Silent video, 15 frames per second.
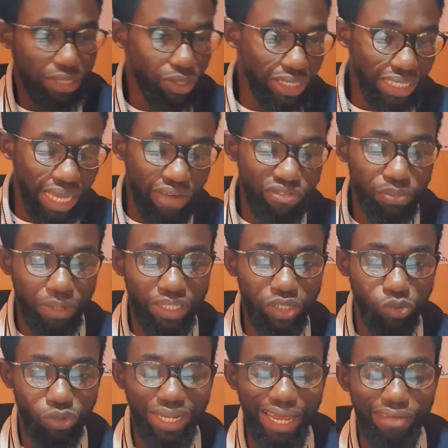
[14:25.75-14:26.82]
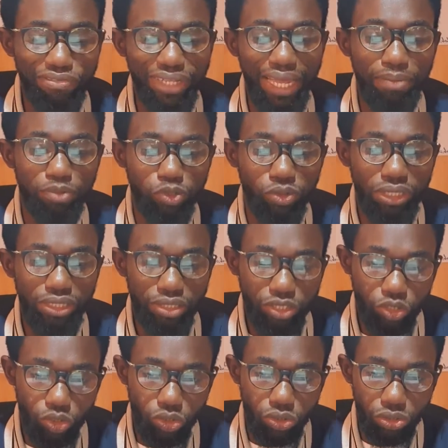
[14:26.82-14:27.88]
not everybody would have time to
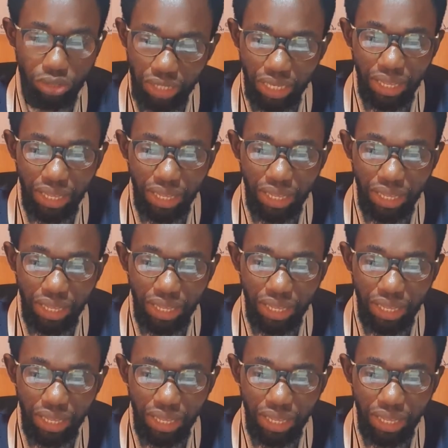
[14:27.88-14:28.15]
listen to